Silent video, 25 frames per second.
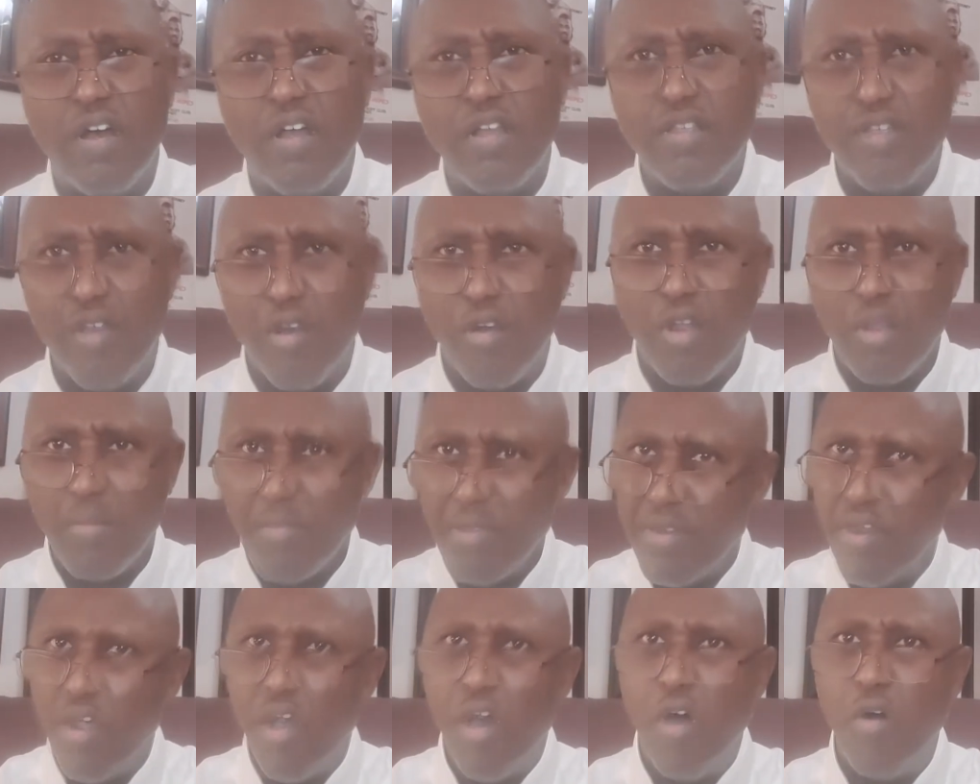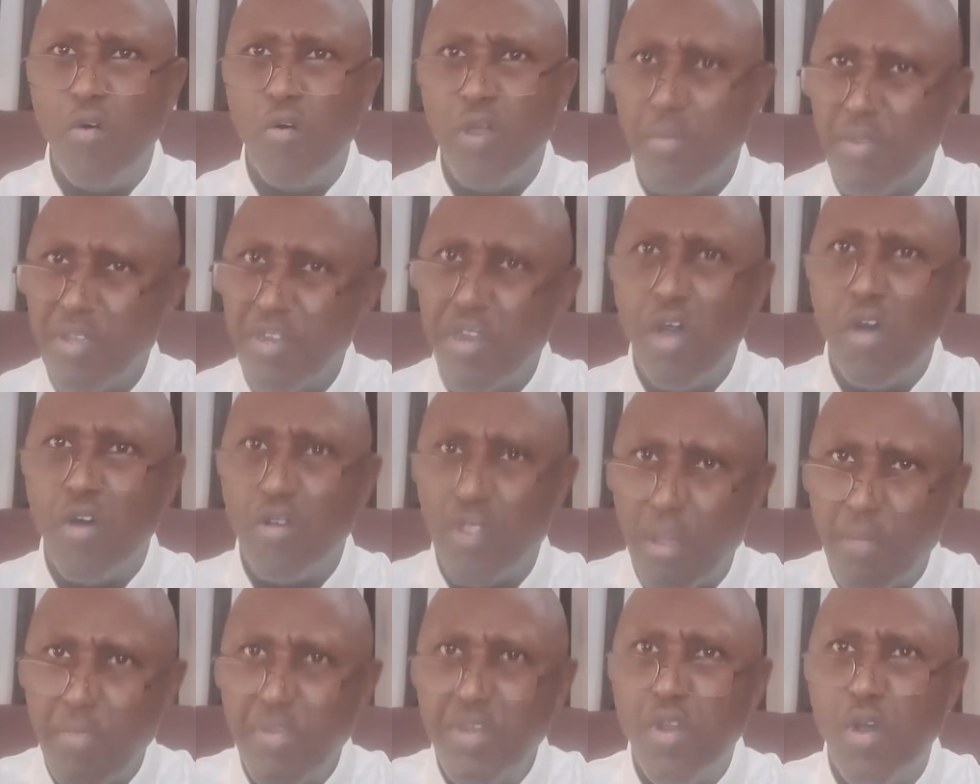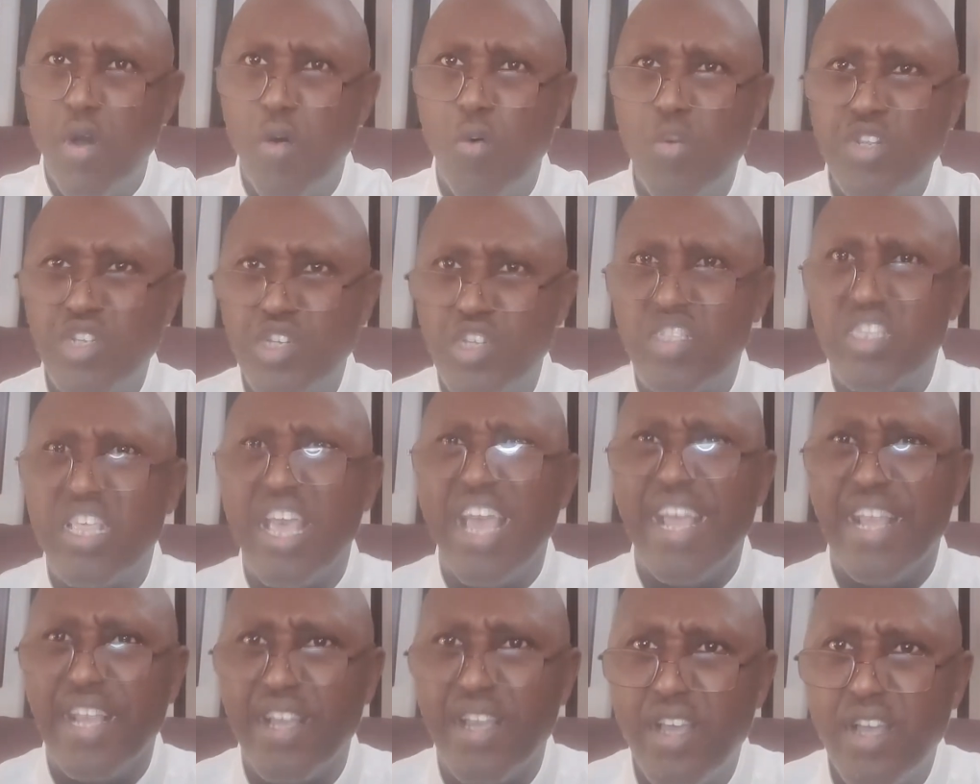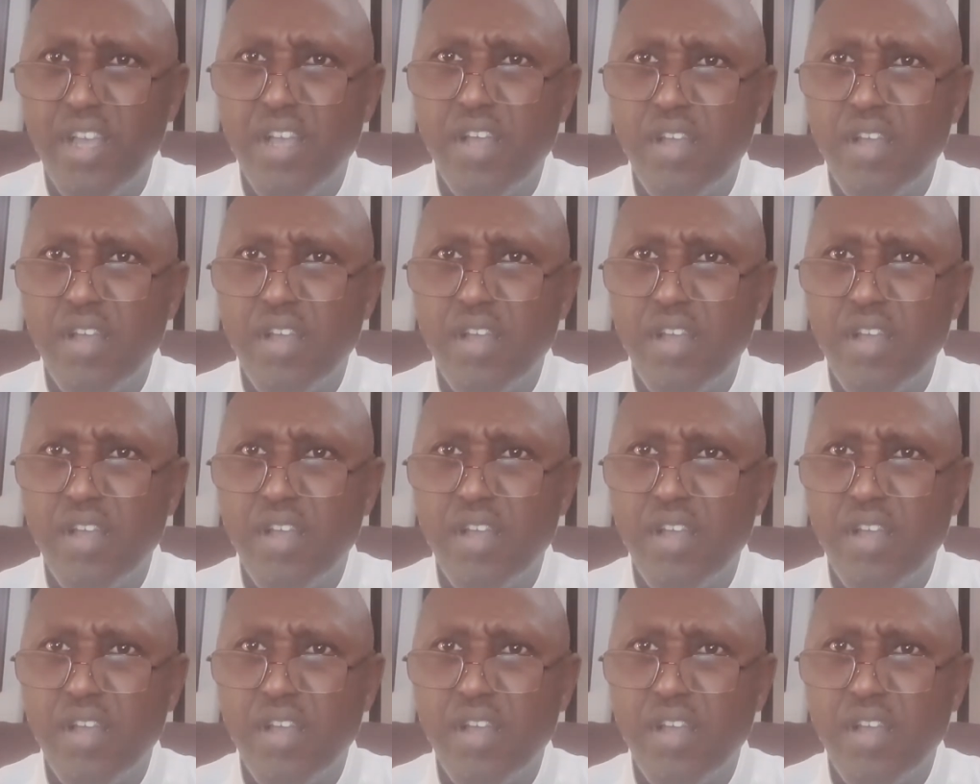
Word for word: you know, let me know, let me know, let me know what you think.